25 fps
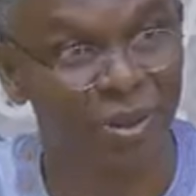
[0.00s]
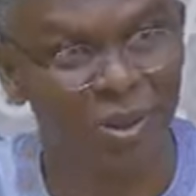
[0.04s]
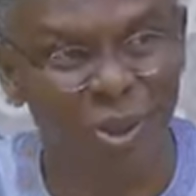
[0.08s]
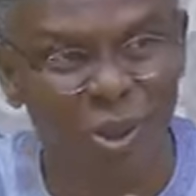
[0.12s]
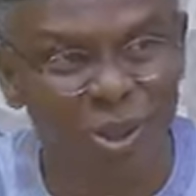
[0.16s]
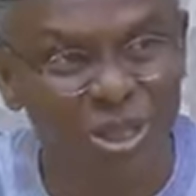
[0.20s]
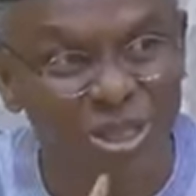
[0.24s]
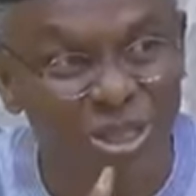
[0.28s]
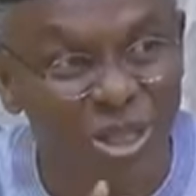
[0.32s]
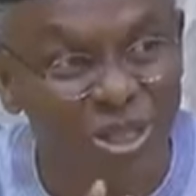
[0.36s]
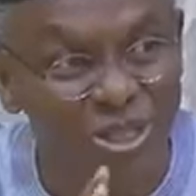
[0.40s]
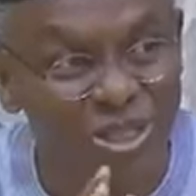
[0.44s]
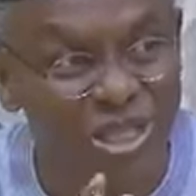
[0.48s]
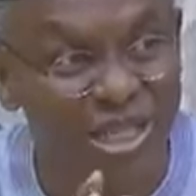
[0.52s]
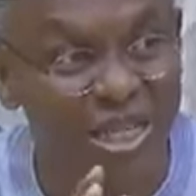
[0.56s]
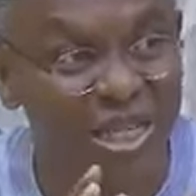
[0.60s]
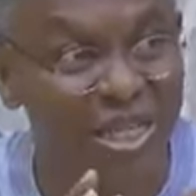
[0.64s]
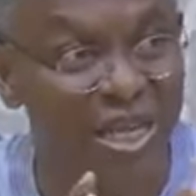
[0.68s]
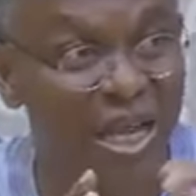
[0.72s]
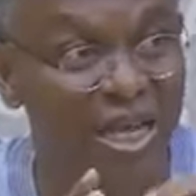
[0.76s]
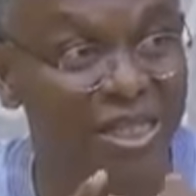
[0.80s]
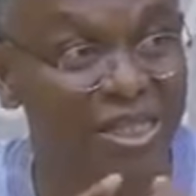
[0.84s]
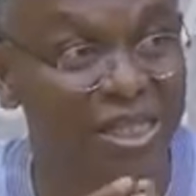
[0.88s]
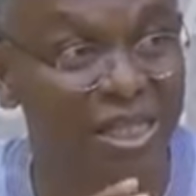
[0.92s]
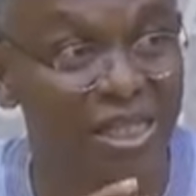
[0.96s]
Not just
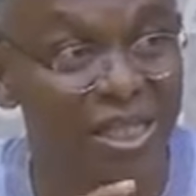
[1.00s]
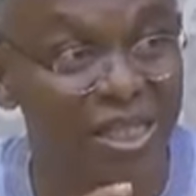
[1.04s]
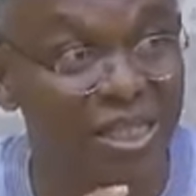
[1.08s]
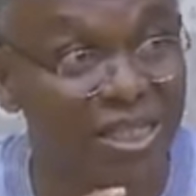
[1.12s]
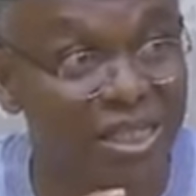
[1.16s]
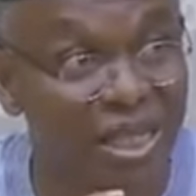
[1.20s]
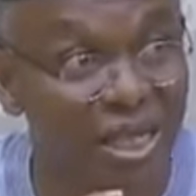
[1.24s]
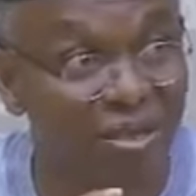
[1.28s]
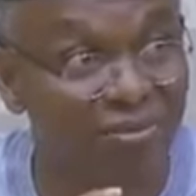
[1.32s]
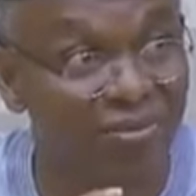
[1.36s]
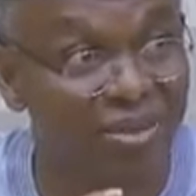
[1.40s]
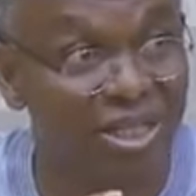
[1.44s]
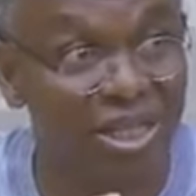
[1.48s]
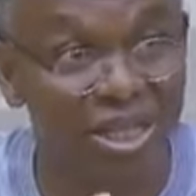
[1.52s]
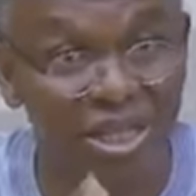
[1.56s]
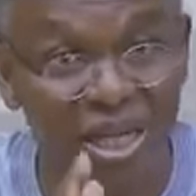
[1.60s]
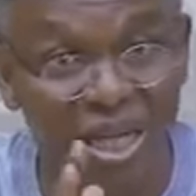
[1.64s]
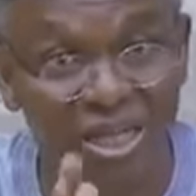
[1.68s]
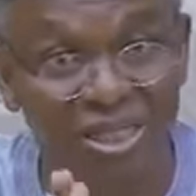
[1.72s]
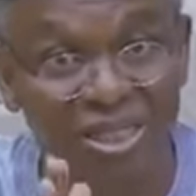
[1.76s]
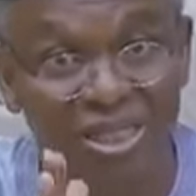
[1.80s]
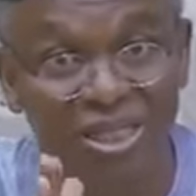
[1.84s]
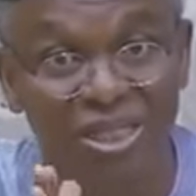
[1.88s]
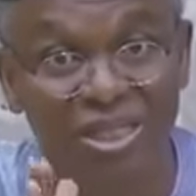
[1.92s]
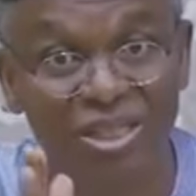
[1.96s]
the election itself. The
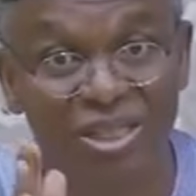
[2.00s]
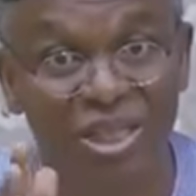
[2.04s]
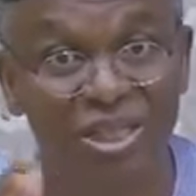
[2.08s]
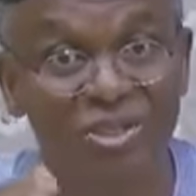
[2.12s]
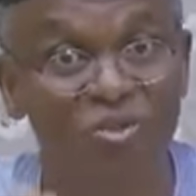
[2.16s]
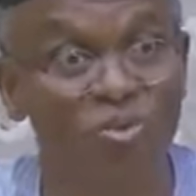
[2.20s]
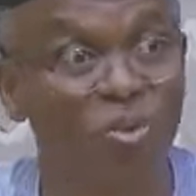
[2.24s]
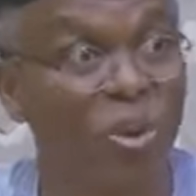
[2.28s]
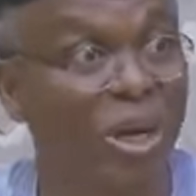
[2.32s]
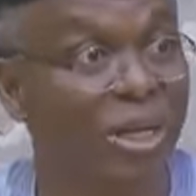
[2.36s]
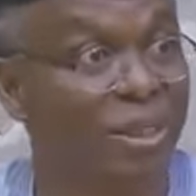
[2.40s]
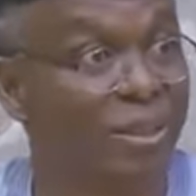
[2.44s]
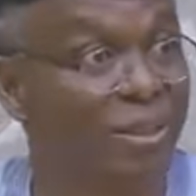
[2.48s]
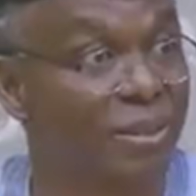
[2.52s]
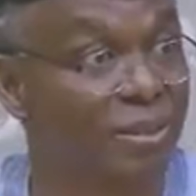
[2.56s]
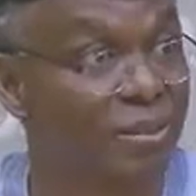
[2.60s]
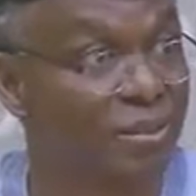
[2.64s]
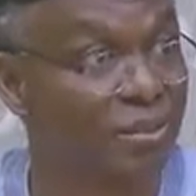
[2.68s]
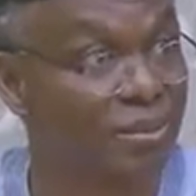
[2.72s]
election is just one.